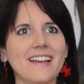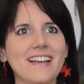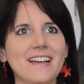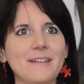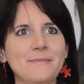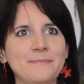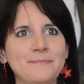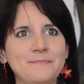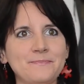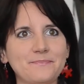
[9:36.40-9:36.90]

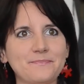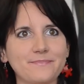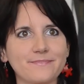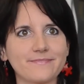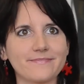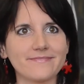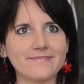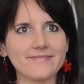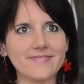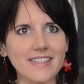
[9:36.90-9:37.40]
um, yeah.
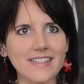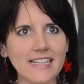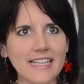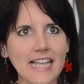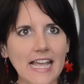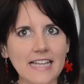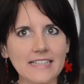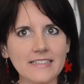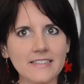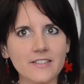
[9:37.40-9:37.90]

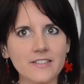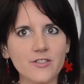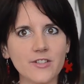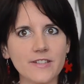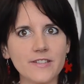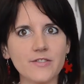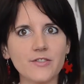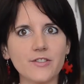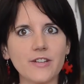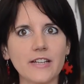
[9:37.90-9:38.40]
And
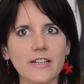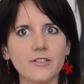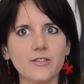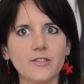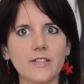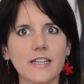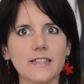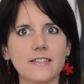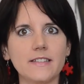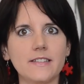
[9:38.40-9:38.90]
just try to
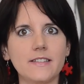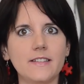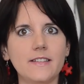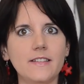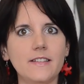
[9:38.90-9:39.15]
get